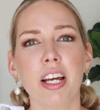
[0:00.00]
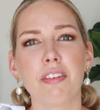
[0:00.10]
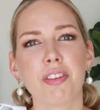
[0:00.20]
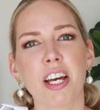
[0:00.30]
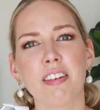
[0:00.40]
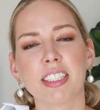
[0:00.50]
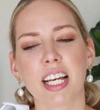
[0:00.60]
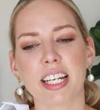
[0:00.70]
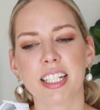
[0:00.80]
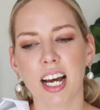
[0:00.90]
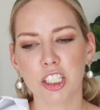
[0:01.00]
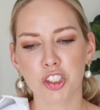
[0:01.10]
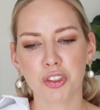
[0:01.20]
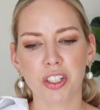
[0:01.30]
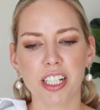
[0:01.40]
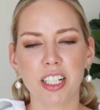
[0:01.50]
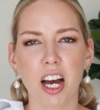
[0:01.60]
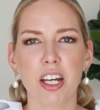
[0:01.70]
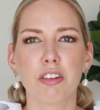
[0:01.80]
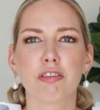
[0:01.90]
if there is a country
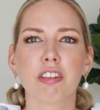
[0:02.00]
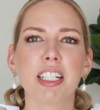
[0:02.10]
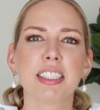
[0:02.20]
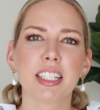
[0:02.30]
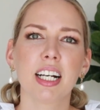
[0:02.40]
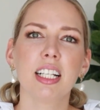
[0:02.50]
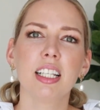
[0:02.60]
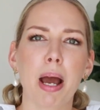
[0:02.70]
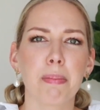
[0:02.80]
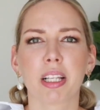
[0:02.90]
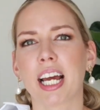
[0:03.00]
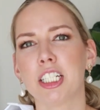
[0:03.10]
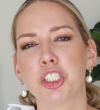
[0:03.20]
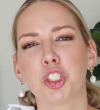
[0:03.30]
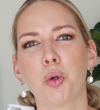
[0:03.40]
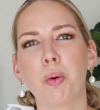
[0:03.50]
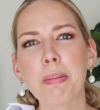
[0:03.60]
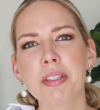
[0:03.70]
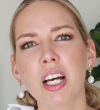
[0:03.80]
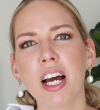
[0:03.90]
kind of resell application or
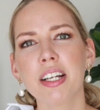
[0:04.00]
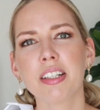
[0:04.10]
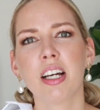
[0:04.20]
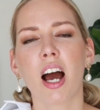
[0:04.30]
website,